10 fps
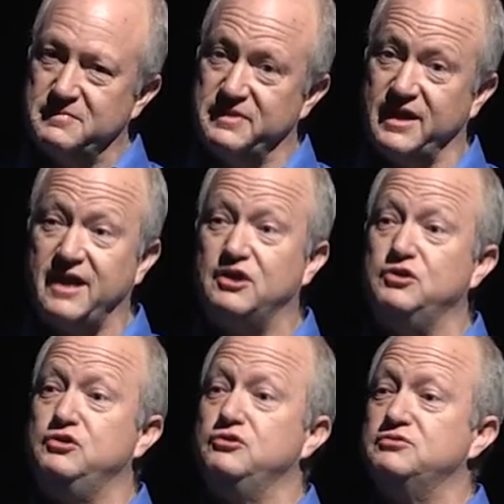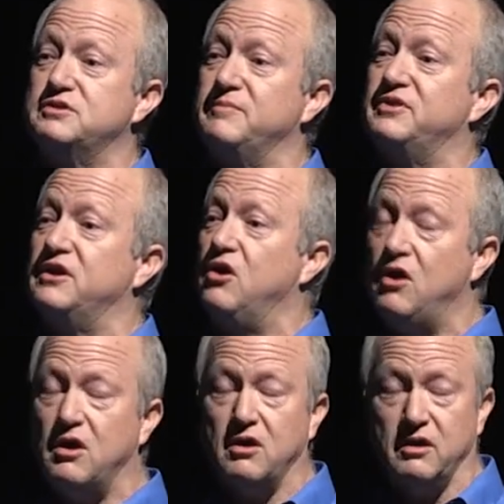that I could do something
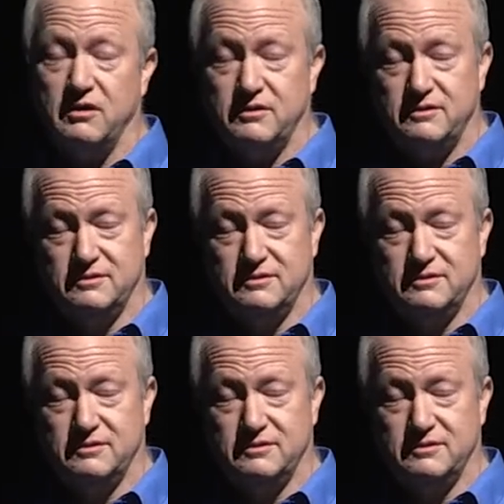hard